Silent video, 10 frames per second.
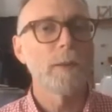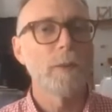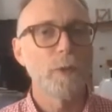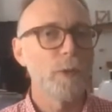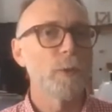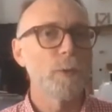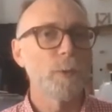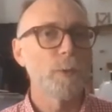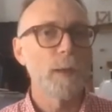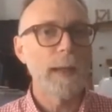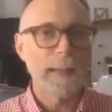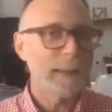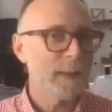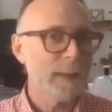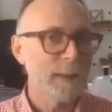to do
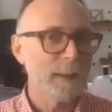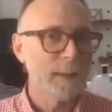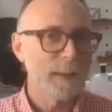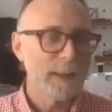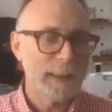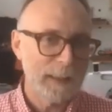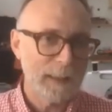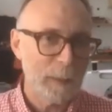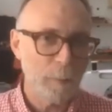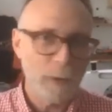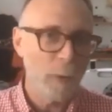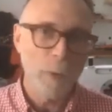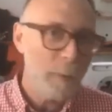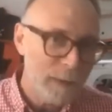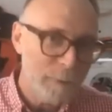anything in the clip. We don't
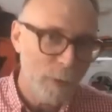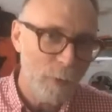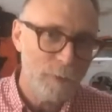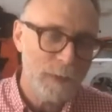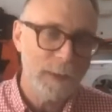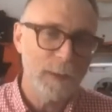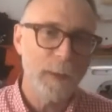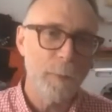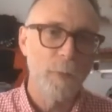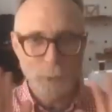want to be involved in the clip.